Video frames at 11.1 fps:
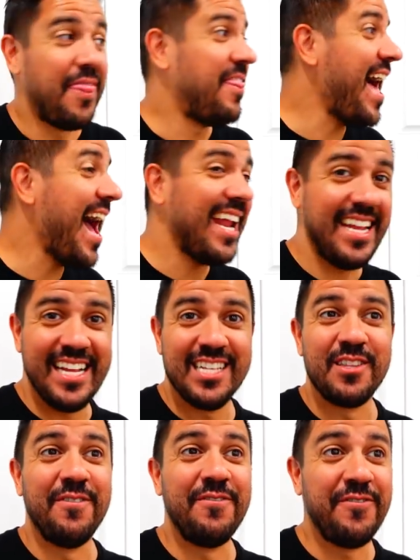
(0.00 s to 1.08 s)
That is
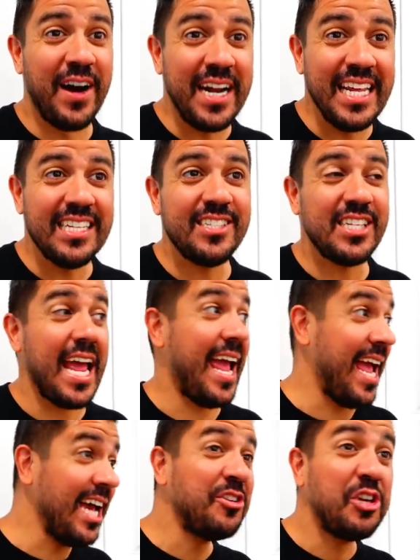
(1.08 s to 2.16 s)
the funniest
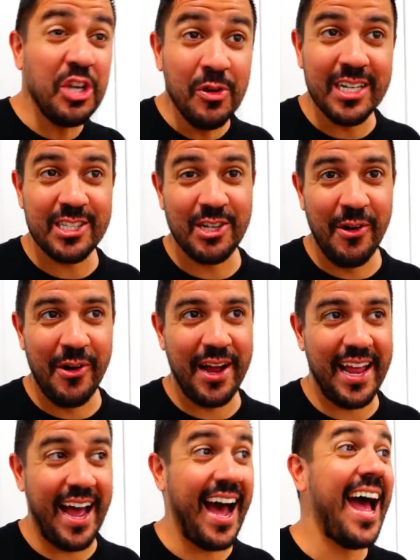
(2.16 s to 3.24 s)
and cutest
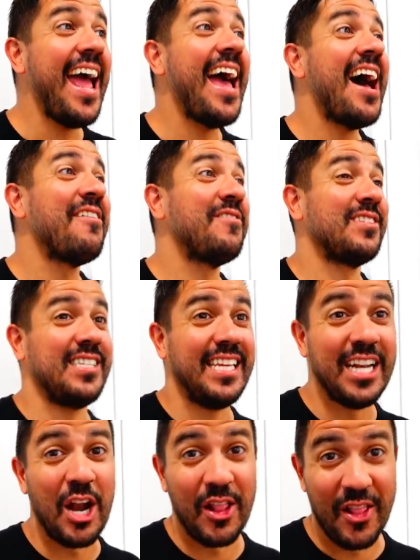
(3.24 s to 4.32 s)
toy I have seen
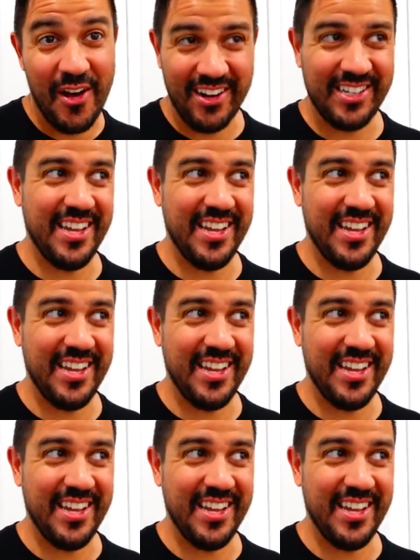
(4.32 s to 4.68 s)
in a long